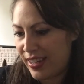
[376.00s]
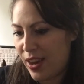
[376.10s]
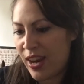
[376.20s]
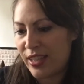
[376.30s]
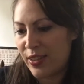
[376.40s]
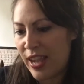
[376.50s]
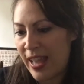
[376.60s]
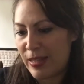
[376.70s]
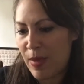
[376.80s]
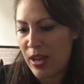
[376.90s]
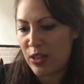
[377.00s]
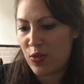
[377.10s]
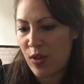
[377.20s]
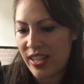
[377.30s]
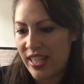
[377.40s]
Okay, so yeah, it's about a
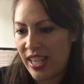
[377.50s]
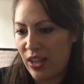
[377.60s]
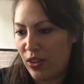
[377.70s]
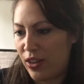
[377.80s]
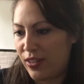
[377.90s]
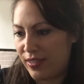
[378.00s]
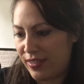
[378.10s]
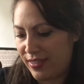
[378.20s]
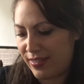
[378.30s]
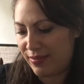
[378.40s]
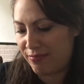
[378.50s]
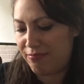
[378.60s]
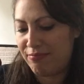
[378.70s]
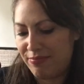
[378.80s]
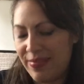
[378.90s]
crazy killer.
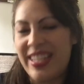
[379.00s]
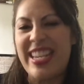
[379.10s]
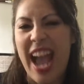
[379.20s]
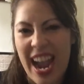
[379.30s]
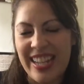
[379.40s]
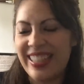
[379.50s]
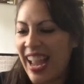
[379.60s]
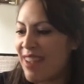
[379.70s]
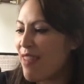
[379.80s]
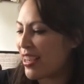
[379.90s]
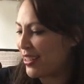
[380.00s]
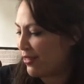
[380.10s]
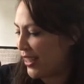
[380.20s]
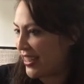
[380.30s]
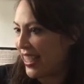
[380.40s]
Yikes, I'm actually
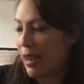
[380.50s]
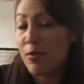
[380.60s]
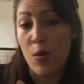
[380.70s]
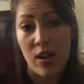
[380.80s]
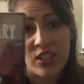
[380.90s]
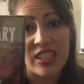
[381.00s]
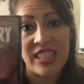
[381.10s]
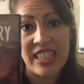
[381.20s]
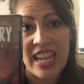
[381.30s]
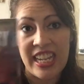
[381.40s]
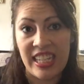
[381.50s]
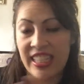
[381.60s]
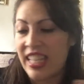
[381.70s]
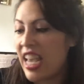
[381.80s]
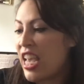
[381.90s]
really excited. I'm going to watch this today
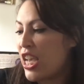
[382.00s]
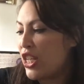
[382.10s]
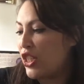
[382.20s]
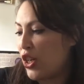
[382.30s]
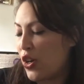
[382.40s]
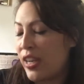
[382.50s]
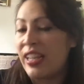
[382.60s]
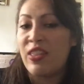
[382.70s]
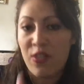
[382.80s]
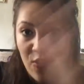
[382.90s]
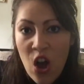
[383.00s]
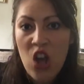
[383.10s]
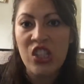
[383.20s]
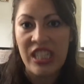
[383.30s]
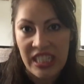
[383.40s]
because during the
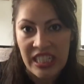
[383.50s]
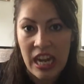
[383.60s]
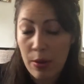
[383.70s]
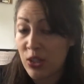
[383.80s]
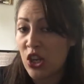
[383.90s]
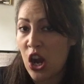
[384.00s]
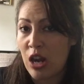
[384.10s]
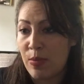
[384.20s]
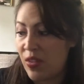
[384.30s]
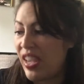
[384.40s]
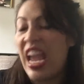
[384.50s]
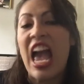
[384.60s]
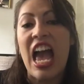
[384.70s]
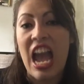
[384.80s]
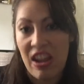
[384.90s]
fall season, I watch a horror movie
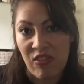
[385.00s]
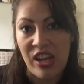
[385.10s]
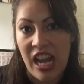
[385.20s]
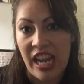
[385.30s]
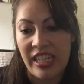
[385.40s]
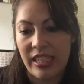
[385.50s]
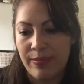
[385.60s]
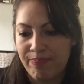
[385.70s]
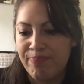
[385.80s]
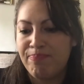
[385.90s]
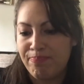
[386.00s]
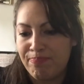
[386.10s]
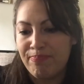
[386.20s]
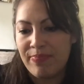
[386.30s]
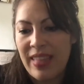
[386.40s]
every night.
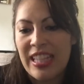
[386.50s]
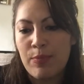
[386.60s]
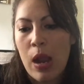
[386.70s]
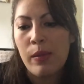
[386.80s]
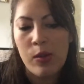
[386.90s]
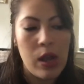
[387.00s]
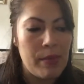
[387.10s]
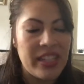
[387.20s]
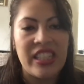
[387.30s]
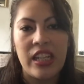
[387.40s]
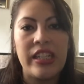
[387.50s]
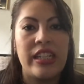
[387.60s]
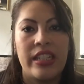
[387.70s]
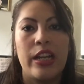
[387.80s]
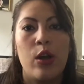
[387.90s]
That's probably why my
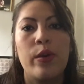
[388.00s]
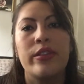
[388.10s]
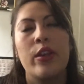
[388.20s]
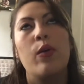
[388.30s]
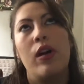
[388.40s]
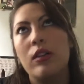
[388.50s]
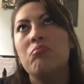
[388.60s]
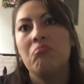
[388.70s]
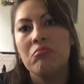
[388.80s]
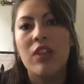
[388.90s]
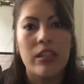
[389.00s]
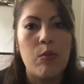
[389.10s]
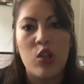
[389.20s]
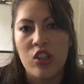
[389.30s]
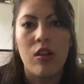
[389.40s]
studying is not going so well because
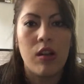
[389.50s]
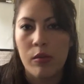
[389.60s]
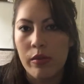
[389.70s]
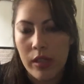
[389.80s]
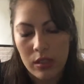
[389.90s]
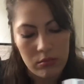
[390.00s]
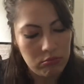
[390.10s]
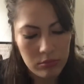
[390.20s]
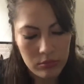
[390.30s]
I'm watching horror movies.